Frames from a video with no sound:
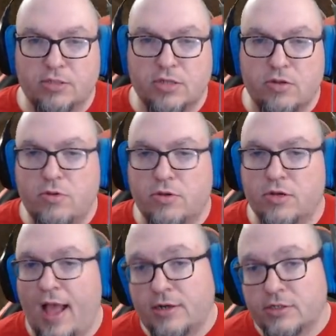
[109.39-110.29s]
So you could
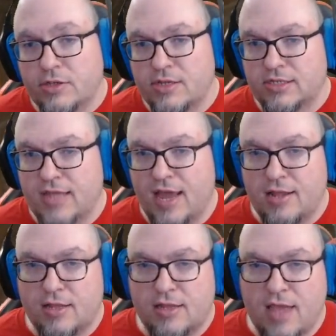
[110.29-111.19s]
actually set it
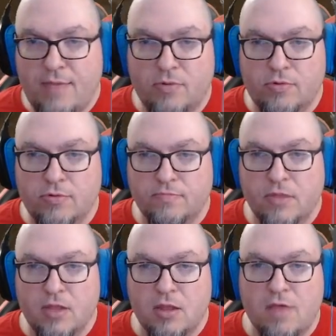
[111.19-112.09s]
the table
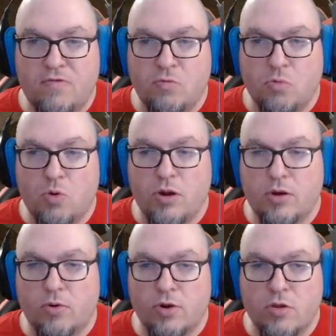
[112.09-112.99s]
if you want it,
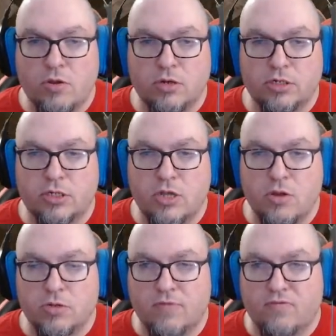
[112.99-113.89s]
or you can just
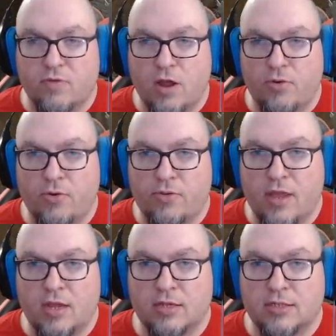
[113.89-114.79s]
use it for other
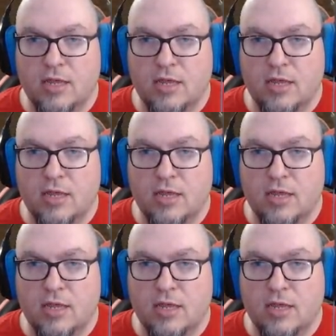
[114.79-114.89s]
things.